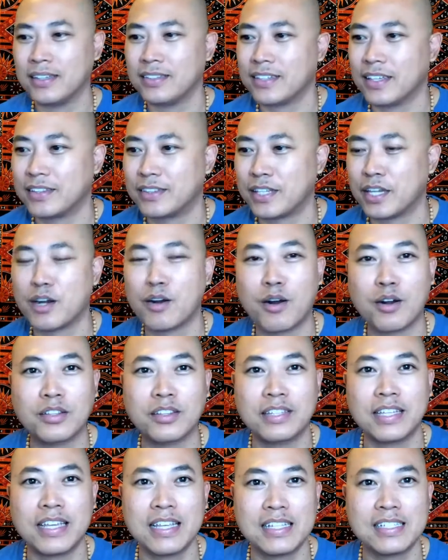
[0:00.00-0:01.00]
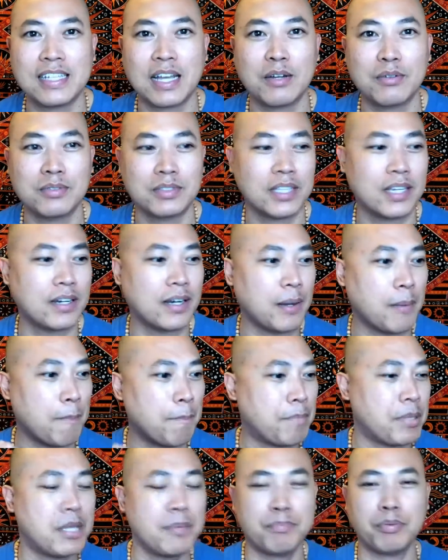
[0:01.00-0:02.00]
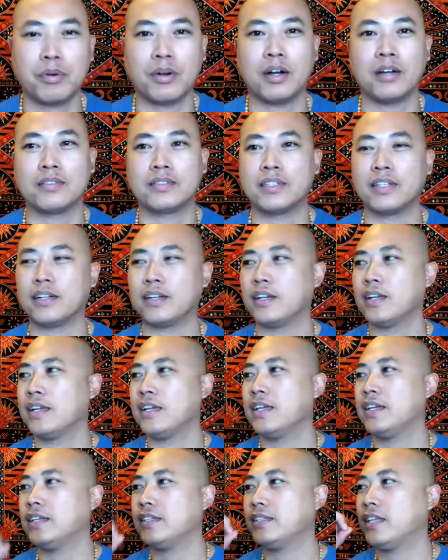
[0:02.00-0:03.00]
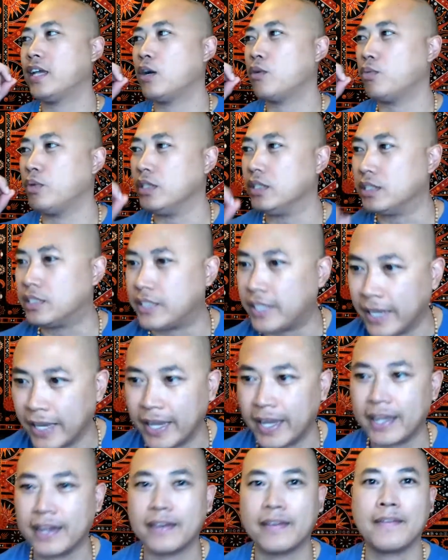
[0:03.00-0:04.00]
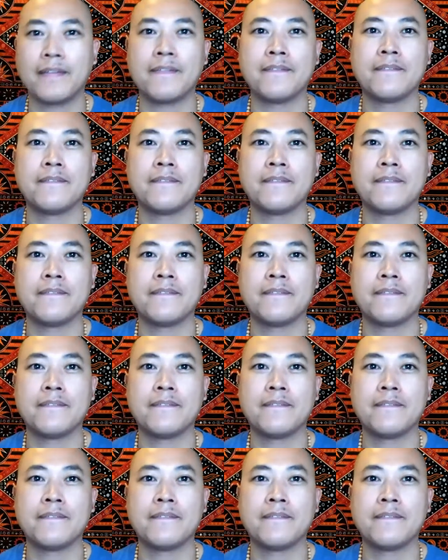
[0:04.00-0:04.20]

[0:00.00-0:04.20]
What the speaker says: that there are things out there and people out there that we can't